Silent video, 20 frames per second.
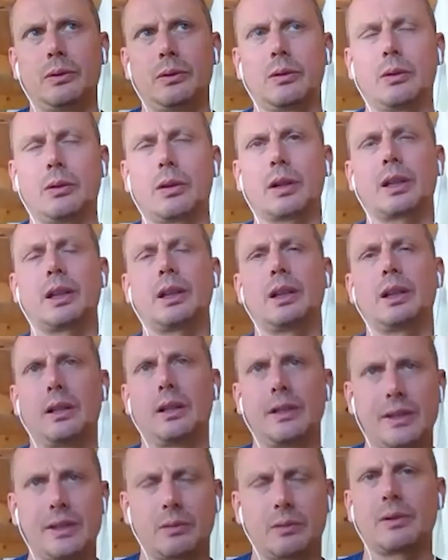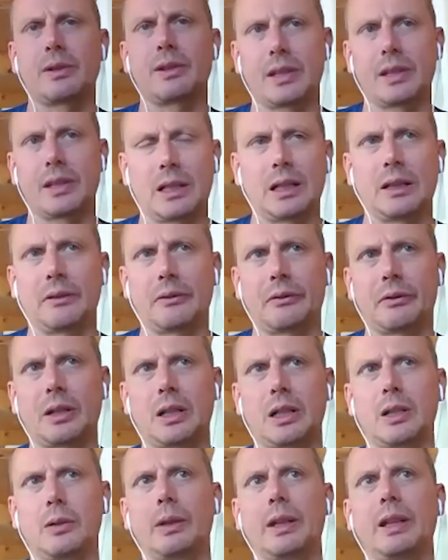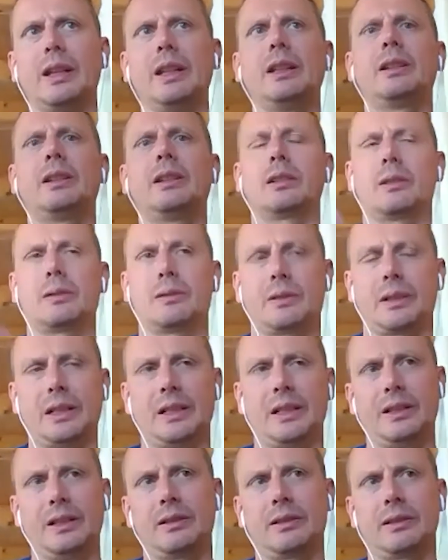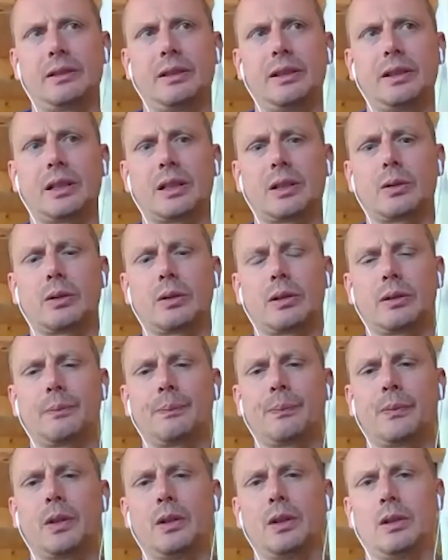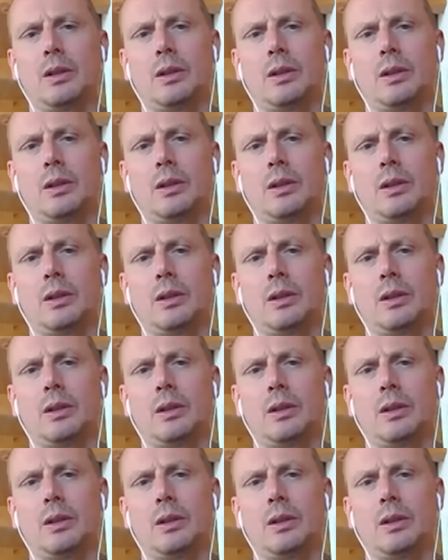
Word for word: to organize ourselves how we integrate in our